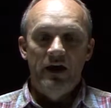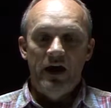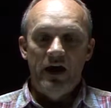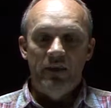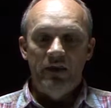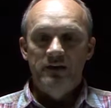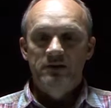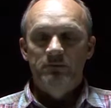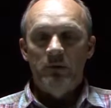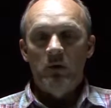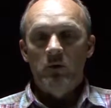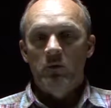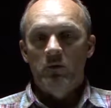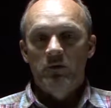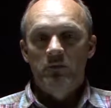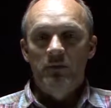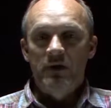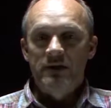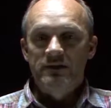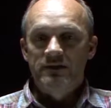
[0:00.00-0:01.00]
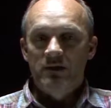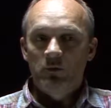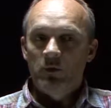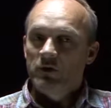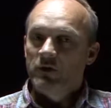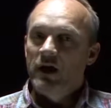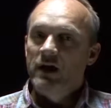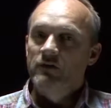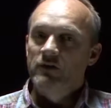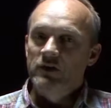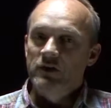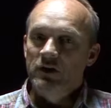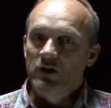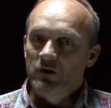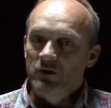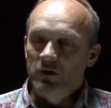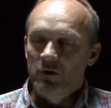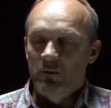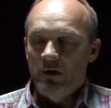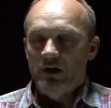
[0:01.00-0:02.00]
And they spoke with me and said, well, David, the
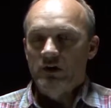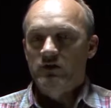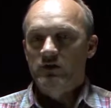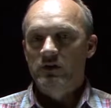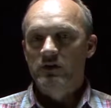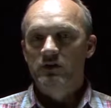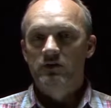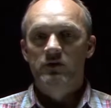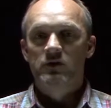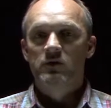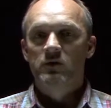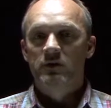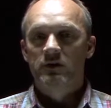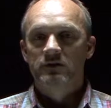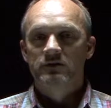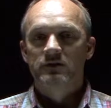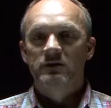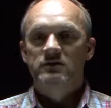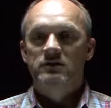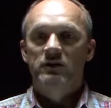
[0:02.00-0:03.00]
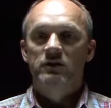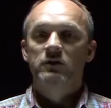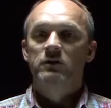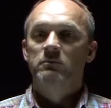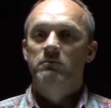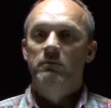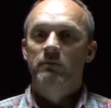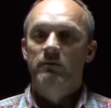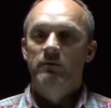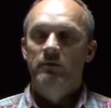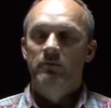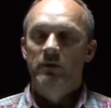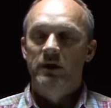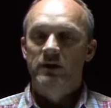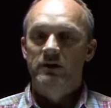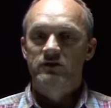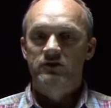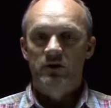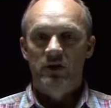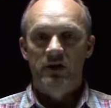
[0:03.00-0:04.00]
ministry you're doing is a good
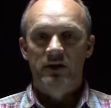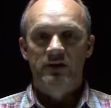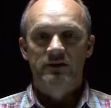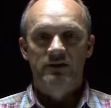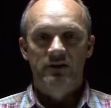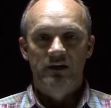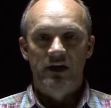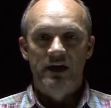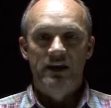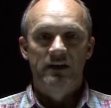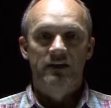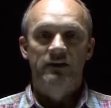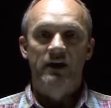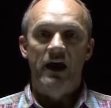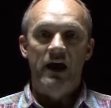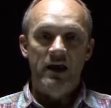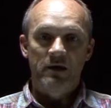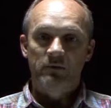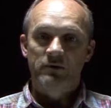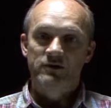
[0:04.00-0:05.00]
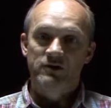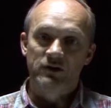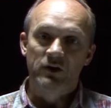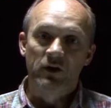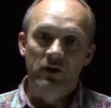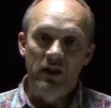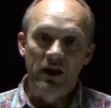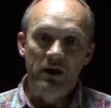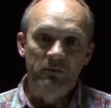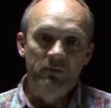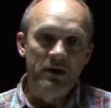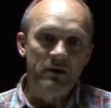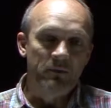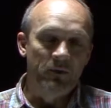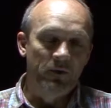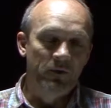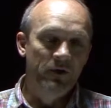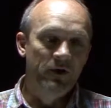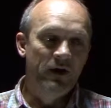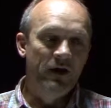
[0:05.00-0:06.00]
ministry, and it's a needed thing, but a lot of
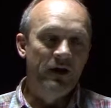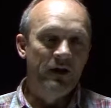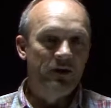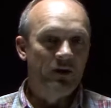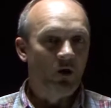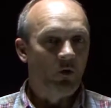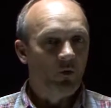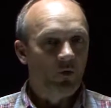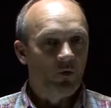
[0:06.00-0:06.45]
people don't